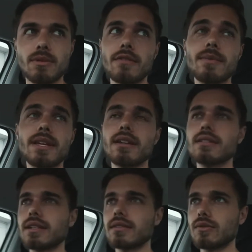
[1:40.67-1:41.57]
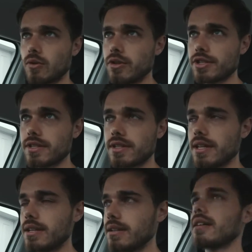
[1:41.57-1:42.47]
I've been getting like oranges to
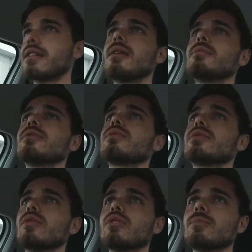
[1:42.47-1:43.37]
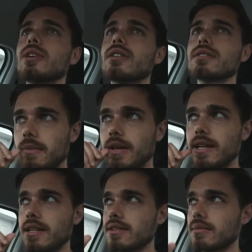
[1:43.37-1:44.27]
eat, a couple granola bars, and
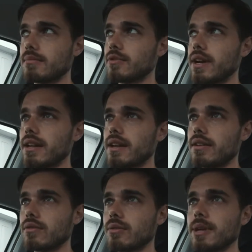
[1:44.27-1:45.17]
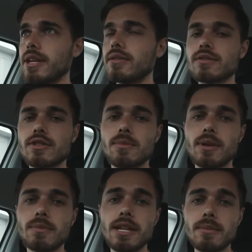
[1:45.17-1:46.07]
then some bread and or bagels to put
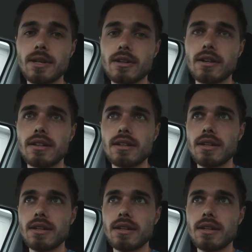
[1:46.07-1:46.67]
peanut butter on,